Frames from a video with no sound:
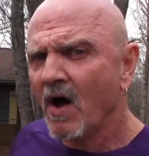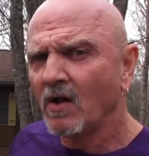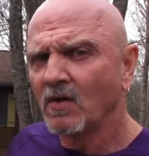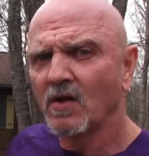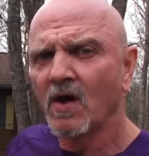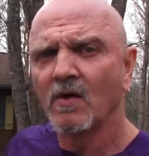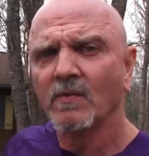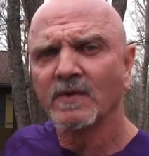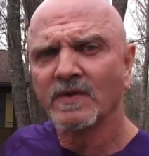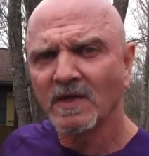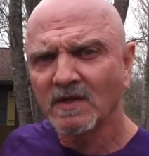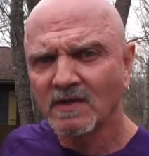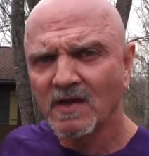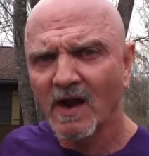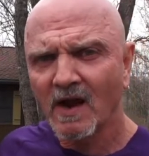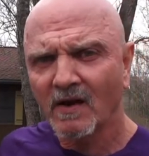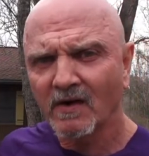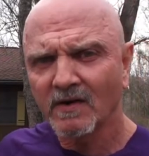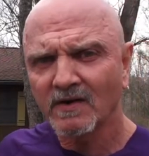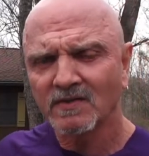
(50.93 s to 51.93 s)
along with a
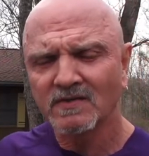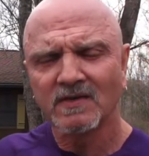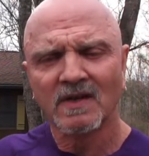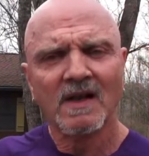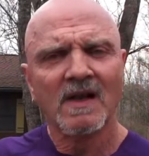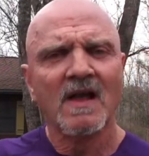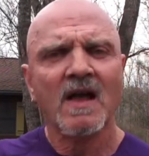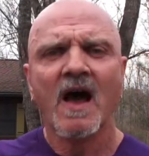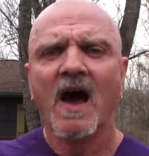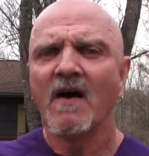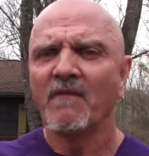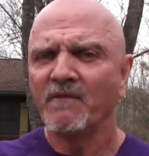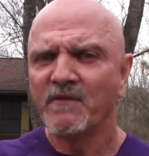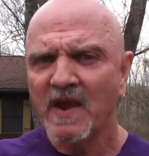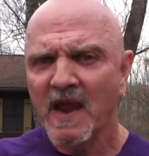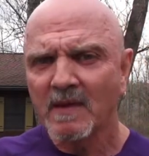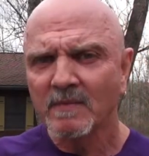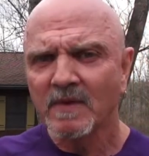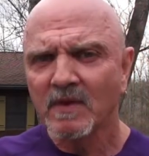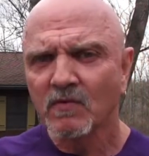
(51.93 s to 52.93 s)
terrace, a
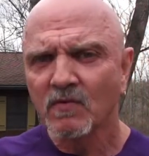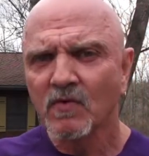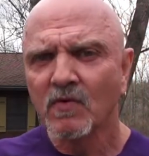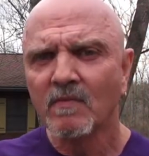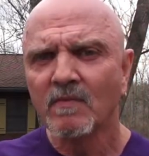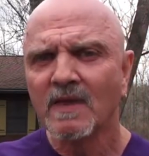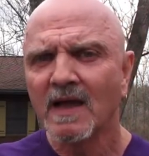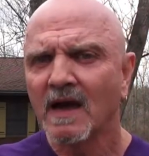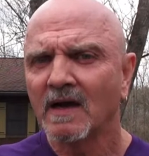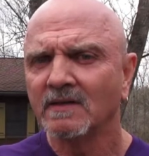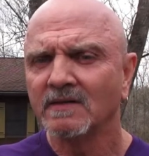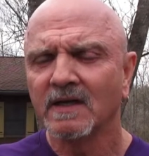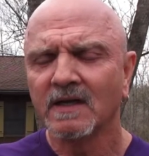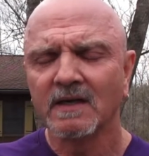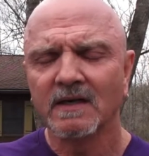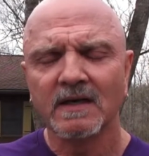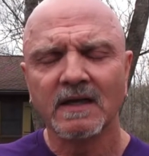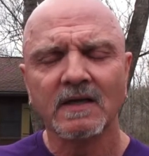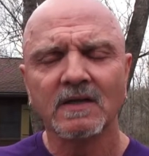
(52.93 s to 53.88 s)
family room down there.